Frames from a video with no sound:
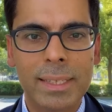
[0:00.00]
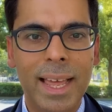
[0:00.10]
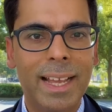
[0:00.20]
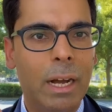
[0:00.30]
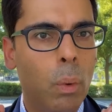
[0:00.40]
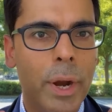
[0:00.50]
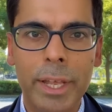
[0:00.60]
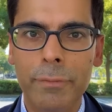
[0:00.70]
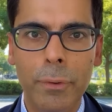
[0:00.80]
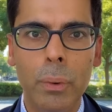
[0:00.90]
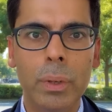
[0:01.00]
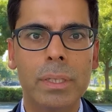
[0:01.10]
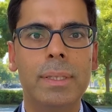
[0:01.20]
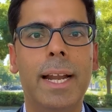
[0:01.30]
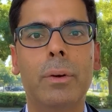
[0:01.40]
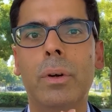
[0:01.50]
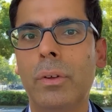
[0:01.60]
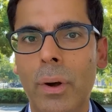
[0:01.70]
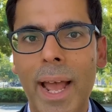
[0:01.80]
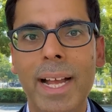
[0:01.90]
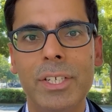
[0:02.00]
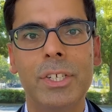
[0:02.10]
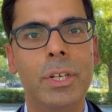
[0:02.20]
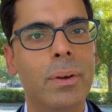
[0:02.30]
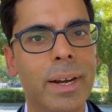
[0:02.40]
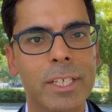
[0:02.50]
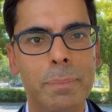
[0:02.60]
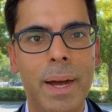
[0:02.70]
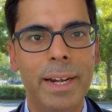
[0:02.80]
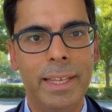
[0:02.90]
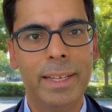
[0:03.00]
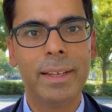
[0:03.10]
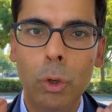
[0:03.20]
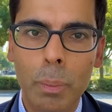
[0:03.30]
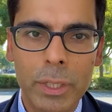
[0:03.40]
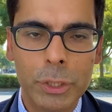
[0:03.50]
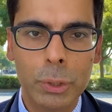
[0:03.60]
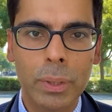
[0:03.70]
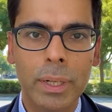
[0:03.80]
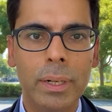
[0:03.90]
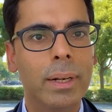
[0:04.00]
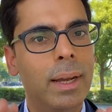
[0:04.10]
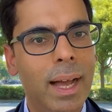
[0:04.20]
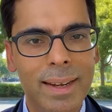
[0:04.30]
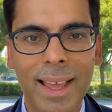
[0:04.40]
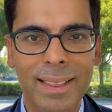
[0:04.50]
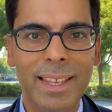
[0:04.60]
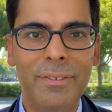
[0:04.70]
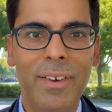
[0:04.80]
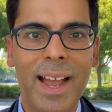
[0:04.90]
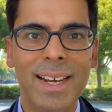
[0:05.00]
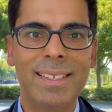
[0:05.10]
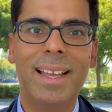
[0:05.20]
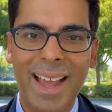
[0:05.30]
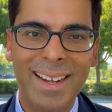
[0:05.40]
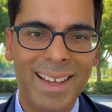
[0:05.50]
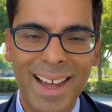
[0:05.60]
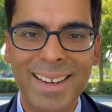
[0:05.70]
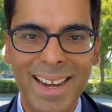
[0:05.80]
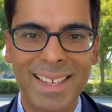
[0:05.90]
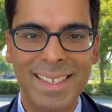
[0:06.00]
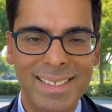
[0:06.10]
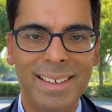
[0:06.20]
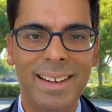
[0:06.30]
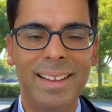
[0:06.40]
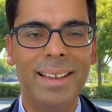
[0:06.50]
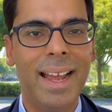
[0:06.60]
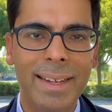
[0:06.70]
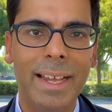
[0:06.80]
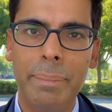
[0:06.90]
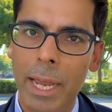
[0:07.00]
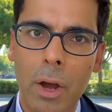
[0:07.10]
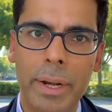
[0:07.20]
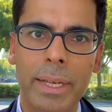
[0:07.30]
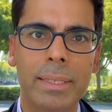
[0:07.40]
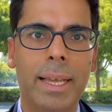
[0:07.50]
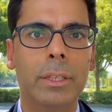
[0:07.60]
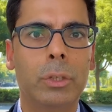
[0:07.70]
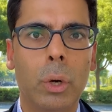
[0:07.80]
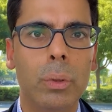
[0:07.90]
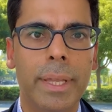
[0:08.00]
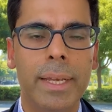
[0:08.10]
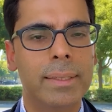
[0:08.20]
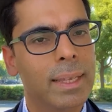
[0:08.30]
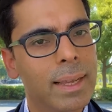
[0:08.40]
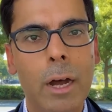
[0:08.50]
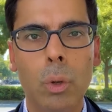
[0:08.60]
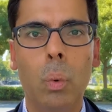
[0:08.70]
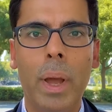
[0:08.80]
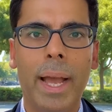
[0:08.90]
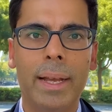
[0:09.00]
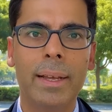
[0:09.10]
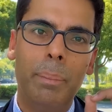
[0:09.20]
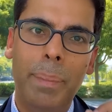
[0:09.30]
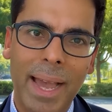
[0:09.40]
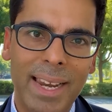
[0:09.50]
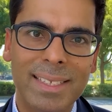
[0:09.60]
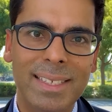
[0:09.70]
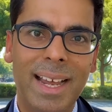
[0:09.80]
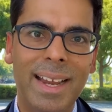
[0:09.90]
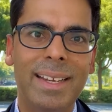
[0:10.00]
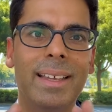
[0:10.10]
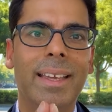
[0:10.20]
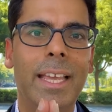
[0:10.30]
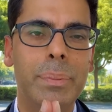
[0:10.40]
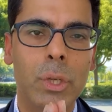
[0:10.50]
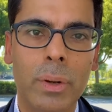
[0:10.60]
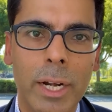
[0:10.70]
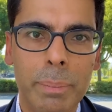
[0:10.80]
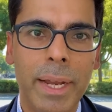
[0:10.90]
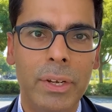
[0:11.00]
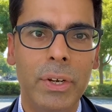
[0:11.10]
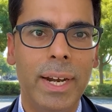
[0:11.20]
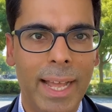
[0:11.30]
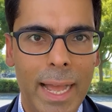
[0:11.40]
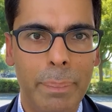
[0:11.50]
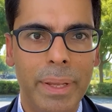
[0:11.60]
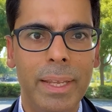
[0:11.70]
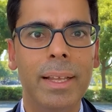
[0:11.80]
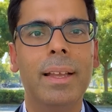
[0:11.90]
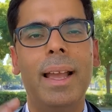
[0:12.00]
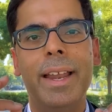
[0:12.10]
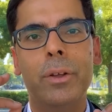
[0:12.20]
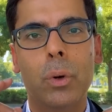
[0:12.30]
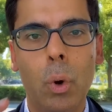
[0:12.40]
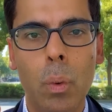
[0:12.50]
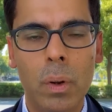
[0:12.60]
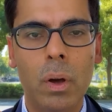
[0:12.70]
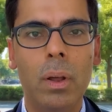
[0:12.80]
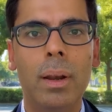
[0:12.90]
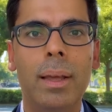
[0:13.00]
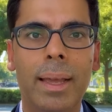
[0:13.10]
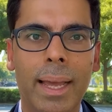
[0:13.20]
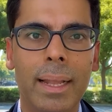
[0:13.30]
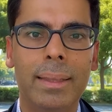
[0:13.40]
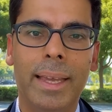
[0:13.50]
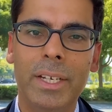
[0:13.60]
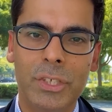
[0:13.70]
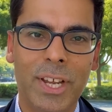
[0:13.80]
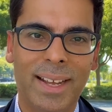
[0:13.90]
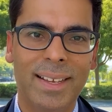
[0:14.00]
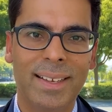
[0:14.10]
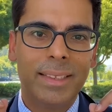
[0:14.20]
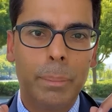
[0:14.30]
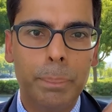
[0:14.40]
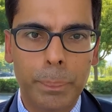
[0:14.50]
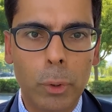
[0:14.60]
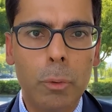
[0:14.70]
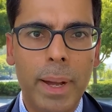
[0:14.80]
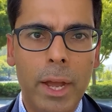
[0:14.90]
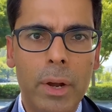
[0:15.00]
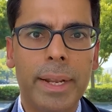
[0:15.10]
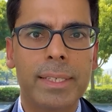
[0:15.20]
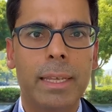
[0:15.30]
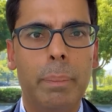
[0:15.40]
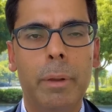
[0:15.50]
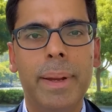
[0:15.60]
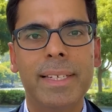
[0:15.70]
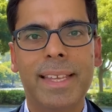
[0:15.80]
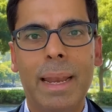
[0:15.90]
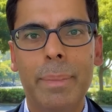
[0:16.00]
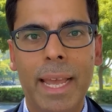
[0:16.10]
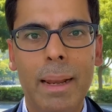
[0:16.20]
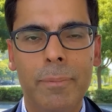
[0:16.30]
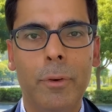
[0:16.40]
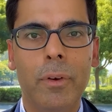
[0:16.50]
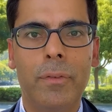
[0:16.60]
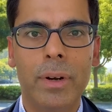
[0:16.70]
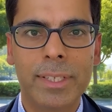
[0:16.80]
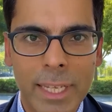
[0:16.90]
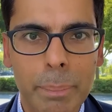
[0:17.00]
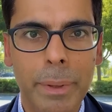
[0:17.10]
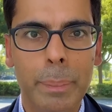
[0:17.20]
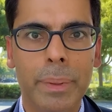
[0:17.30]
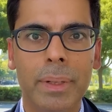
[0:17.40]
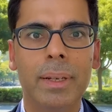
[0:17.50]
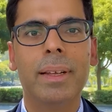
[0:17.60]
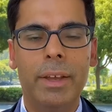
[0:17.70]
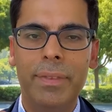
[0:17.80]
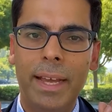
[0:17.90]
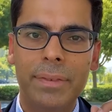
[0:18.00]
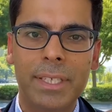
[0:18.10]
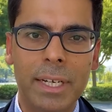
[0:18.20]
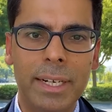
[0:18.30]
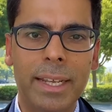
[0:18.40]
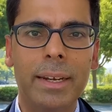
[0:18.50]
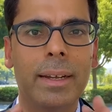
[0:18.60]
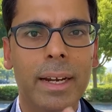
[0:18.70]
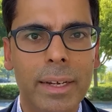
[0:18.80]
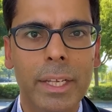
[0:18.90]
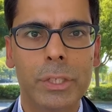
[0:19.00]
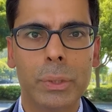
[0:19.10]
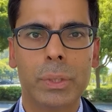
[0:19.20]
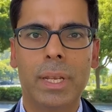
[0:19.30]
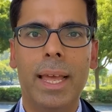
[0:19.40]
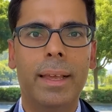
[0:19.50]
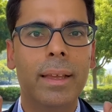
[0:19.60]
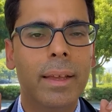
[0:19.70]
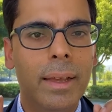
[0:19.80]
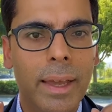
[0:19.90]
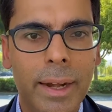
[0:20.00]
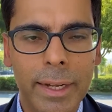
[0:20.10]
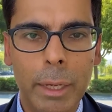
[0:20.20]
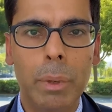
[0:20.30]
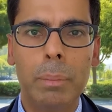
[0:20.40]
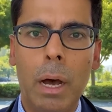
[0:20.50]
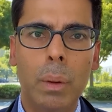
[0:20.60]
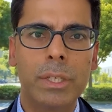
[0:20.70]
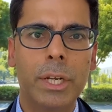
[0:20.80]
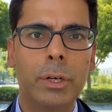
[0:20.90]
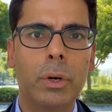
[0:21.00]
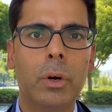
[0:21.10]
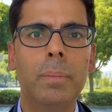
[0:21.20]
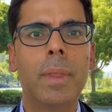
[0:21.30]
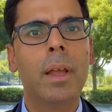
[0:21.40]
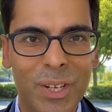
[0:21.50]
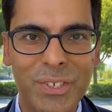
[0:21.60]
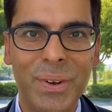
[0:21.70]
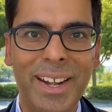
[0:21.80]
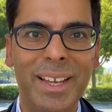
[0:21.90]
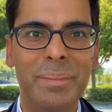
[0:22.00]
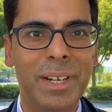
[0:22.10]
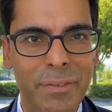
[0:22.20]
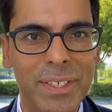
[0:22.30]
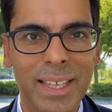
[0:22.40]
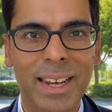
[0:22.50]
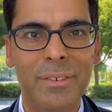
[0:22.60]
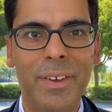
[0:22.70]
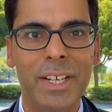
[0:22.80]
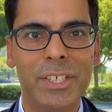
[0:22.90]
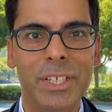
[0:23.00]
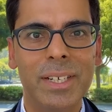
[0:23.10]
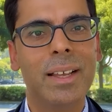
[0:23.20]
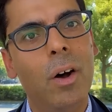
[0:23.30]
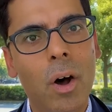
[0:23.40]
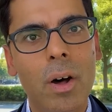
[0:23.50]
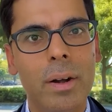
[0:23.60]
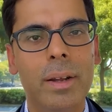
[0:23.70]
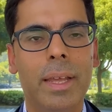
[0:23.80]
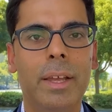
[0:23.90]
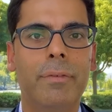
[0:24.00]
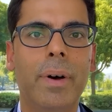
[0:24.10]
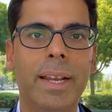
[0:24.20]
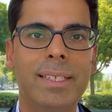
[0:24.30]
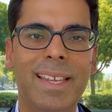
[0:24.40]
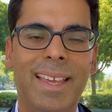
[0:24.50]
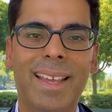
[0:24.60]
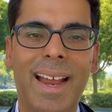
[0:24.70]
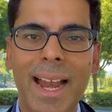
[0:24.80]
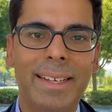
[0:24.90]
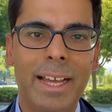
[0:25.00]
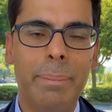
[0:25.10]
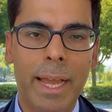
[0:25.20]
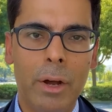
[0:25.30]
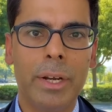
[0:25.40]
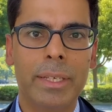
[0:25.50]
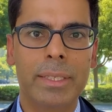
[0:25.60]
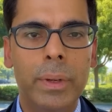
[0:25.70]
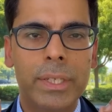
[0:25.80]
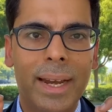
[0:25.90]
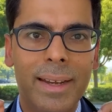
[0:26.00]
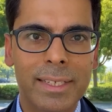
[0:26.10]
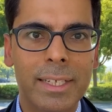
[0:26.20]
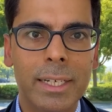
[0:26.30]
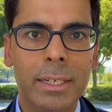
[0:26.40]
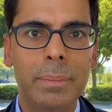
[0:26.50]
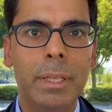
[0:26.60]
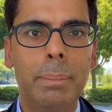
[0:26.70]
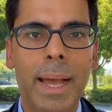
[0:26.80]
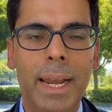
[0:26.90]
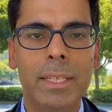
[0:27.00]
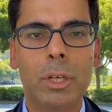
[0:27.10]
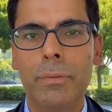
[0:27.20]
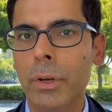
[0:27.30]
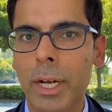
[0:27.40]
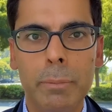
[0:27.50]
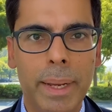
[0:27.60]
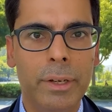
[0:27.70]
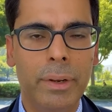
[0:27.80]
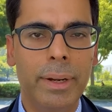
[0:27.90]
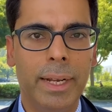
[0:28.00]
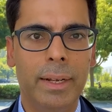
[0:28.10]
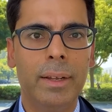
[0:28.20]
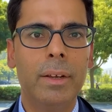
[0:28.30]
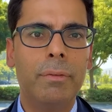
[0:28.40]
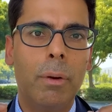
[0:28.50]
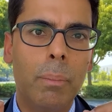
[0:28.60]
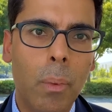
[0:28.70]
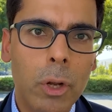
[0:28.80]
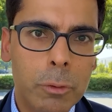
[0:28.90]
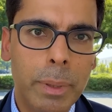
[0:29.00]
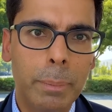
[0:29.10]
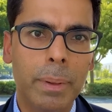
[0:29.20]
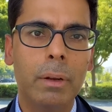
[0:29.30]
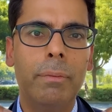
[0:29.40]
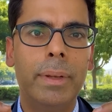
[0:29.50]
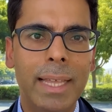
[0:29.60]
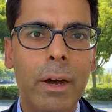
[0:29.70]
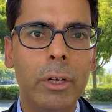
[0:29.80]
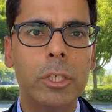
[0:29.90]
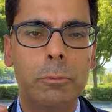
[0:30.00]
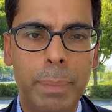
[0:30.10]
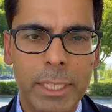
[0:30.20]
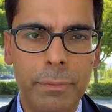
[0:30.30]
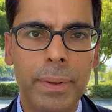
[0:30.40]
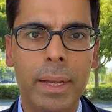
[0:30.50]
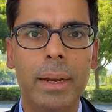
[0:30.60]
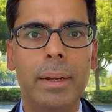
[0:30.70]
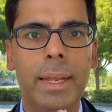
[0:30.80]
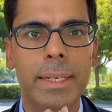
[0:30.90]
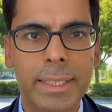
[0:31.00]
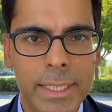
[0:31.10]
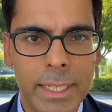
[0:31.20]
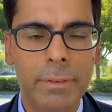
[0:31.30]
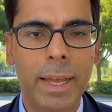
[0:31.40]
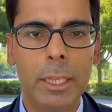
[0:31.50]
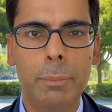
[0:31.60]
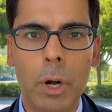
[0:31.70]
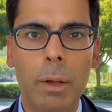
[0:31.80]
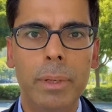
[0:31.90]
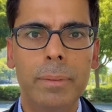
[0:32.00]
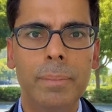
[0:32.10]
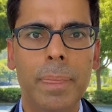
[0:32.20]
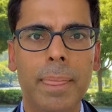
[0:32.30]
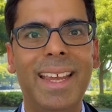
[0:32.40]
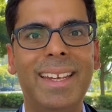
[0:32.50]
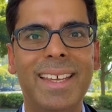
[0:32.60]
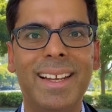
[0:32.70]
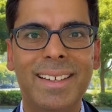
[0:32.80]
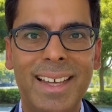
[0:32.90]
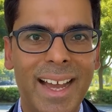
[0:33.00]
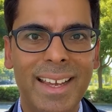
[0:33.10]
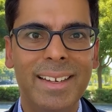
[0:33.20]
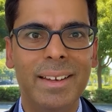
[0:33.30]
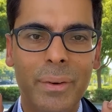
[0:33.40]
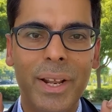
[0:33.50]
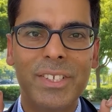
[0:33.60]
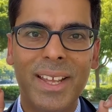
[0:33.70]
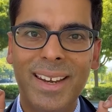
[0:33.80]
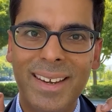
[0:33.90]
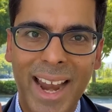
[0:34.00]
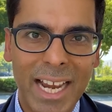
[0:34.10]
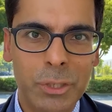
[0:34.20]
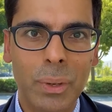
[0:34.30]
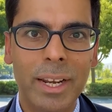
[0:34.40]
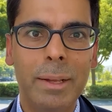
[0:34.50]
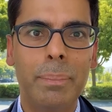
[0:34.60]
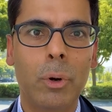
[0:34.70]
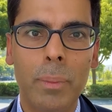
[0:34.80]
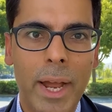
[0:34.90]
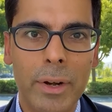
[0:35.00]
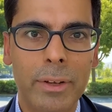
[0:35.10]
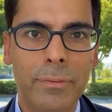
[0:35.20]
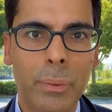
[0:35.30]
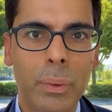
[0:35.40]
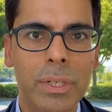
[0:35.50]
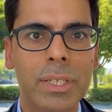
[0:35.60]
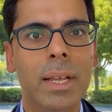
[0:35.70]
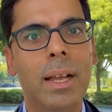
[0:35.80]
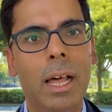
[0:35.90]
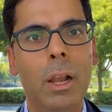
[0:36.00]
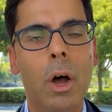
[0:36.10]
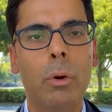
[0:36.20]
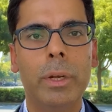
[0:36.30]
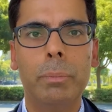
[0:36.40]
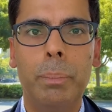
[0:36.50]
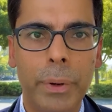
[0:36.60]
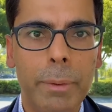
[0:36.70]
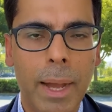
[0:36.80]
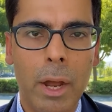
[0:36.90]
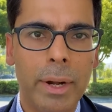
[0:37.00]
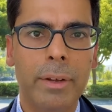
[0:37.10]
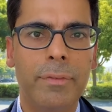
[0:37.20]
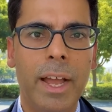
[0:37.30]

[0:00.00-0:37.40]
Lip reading: it is like avoiding foods that could crash your gut's party. Too much sugar, unhealthy fats, and unnecessary antibiotics can throw things out of whack. A balanced diet keeps your gut bacteria happy and your overall health in check. The probiotic supplements can be helpful for some people if they have certain gut issues like irritable bowel syndrome, Clostridium difficile infection, or if one is taking antibiotics, which can disturb the balance of your gut bacteria. For most people without specific digestive health problem, eating a diet rich in naturally probiotic foods along with prebiotic